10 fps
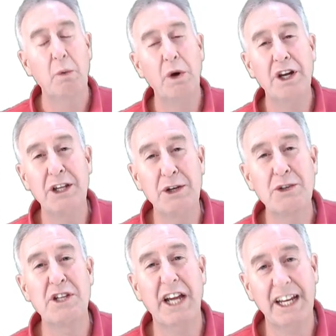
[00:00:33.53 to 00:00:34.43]
We're going to
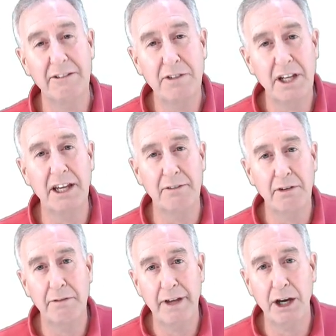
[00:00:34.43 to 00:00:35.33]
use negative 10
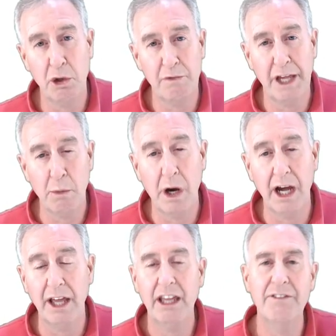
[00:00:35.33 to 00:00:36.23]
for the value of AY,